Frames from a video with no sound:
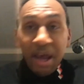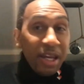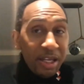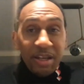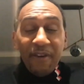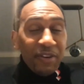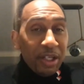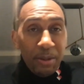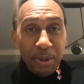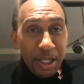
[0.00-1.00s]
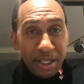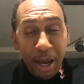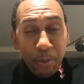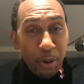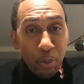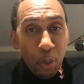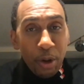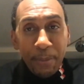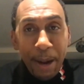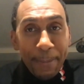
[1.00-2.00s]
He definitely would get that
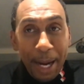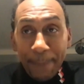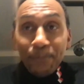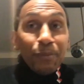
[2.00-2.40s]
award in my mind.